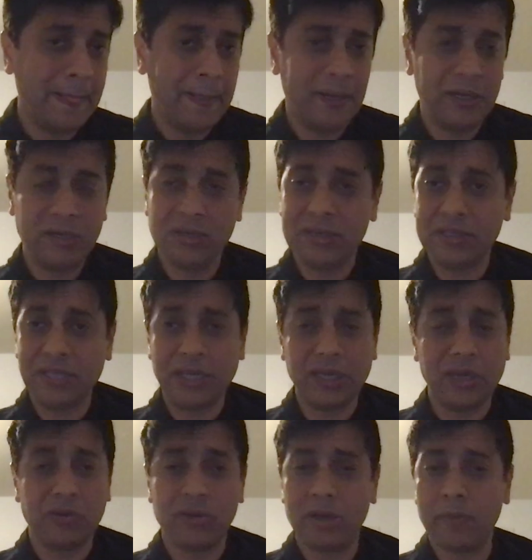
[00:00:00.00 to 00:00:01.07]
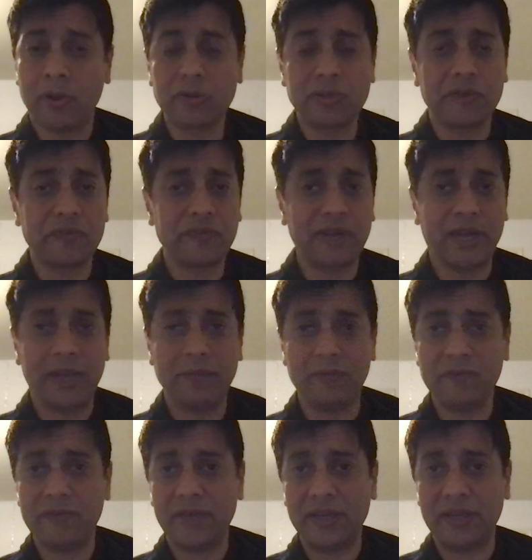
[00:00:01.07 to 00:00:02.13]
It will take a good amount of time. In
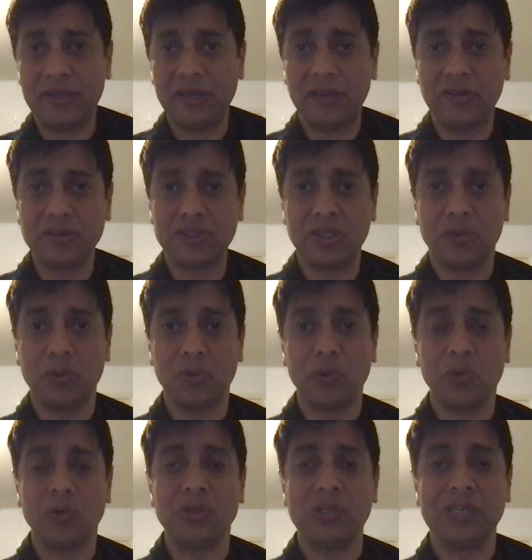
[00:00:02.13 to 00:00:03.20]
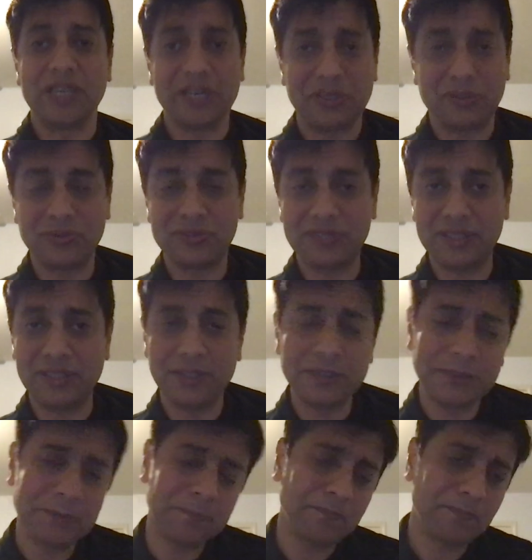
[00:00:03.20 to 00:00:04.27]
fact, it took us the whole day to see
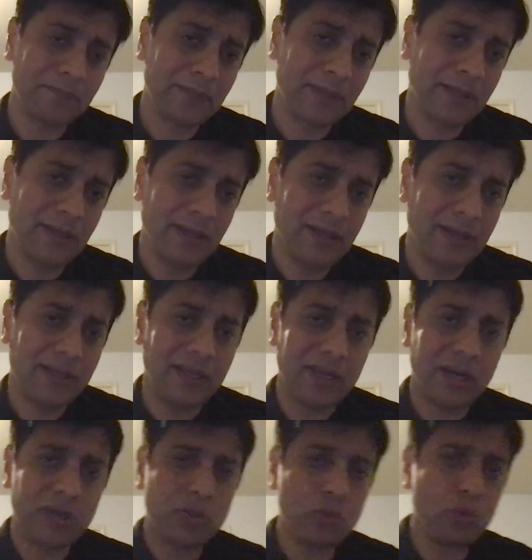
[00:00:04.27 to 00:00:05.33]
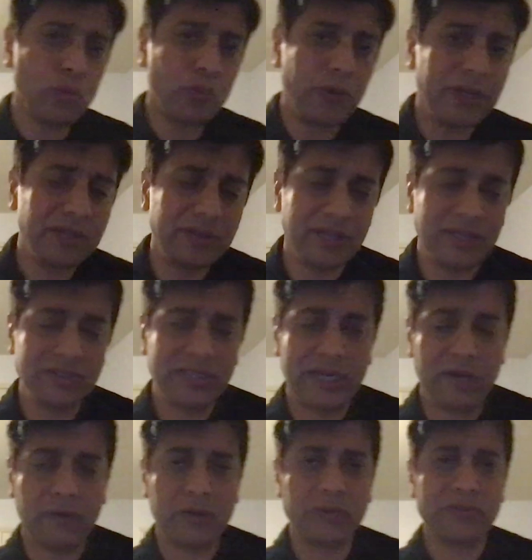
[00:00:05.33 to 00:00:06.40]
this. Here are two quick things that I
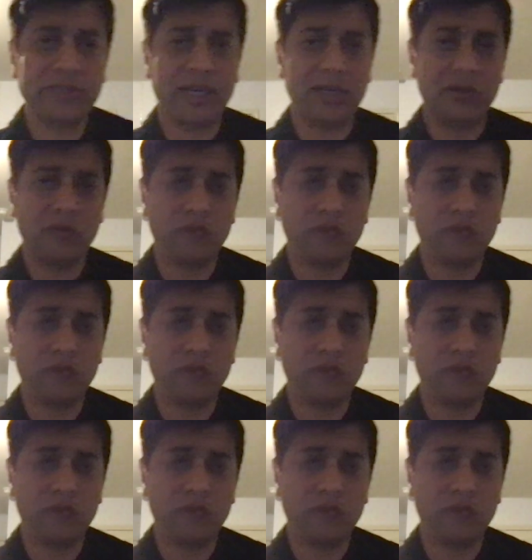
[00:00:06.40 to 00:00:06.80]
want to tell you.